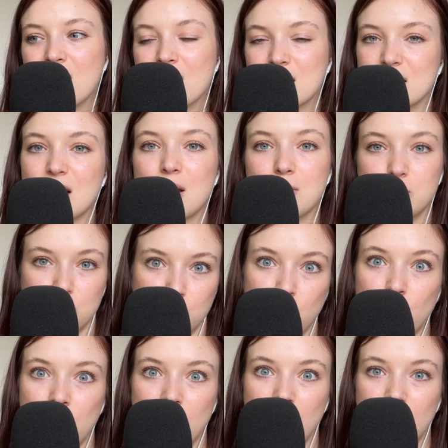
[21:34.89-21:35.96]
because I am
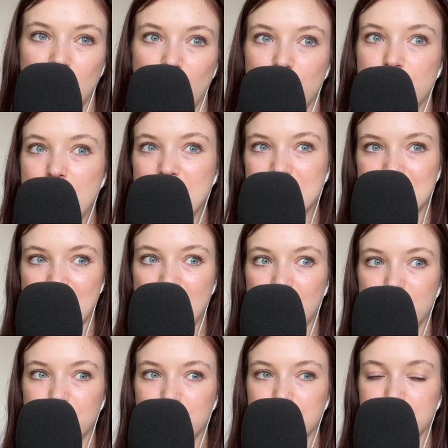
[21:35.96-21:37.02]
sure of
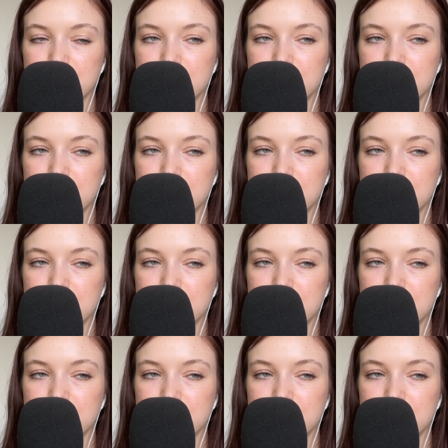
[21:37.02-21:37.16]
myself.